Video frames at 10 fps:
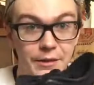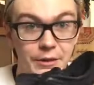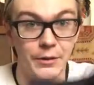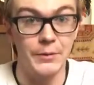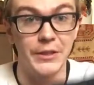
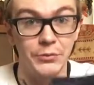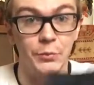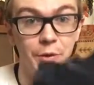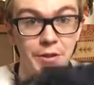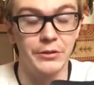you know what this
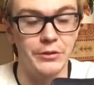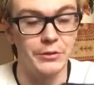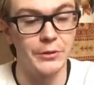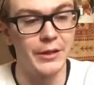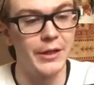will
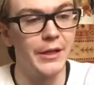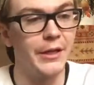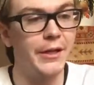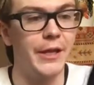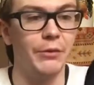do?
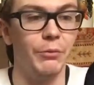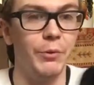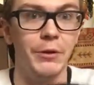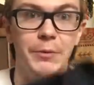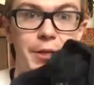It
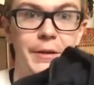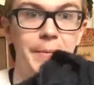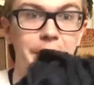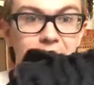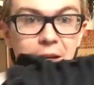will
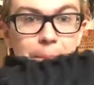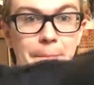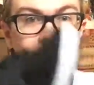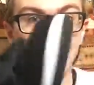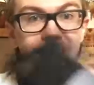become an
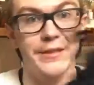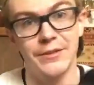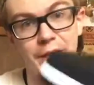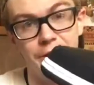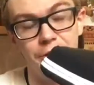amazing
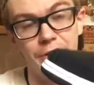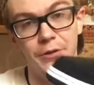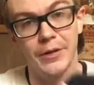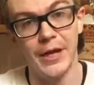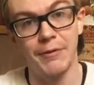skate
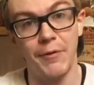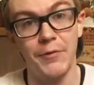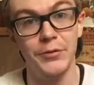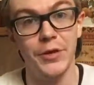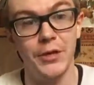shoe. And I have a
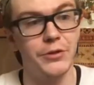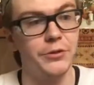few skate